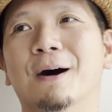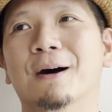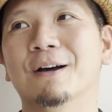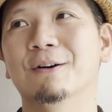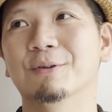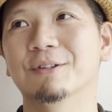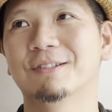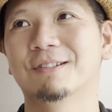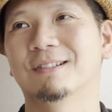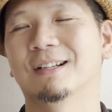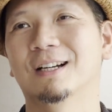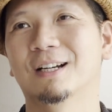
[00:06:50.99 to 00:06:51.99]
it
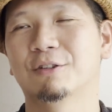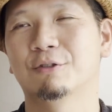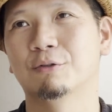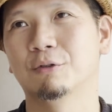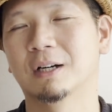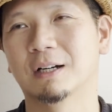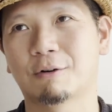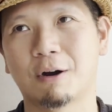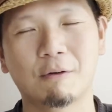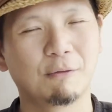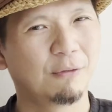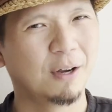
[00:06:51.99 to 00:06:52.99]
was through a
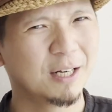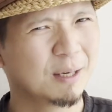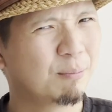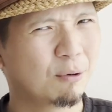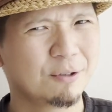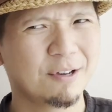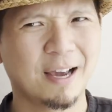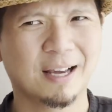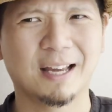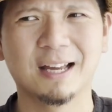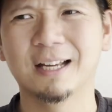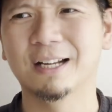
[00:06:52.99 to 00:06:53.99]
crowdfunding
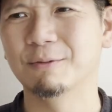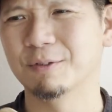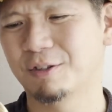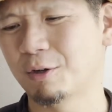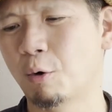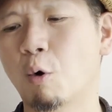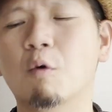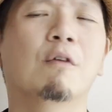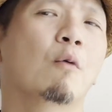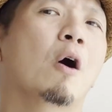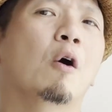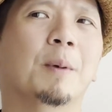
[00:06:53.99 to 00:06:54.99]
project, and it was so
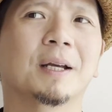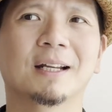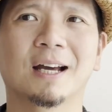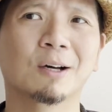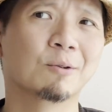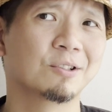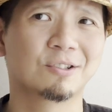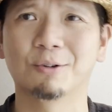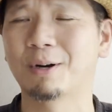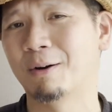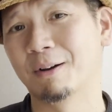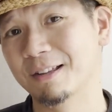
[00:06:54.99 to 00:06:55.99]
overwhelming that it was
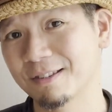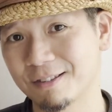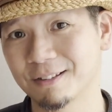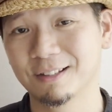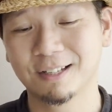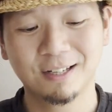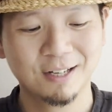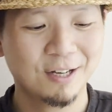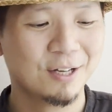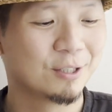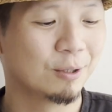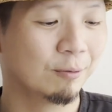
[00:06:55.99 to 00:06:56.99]
sold out instantly.
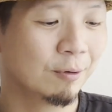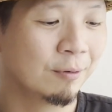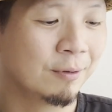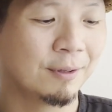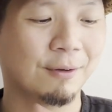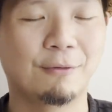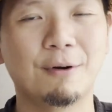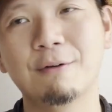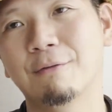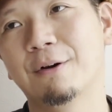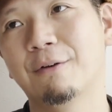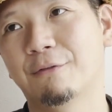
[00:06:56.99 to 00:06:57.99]
So the very,
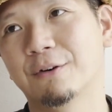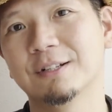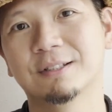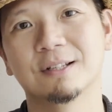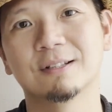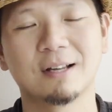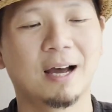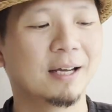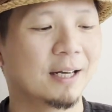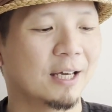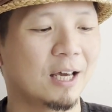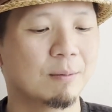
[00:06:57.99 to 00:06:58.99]
very first
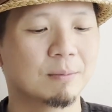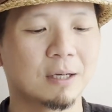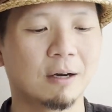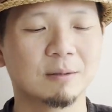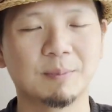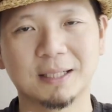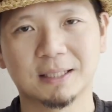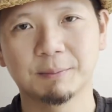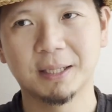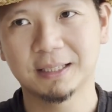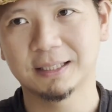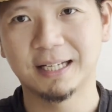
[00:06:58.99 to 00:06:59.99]
design that came out is basically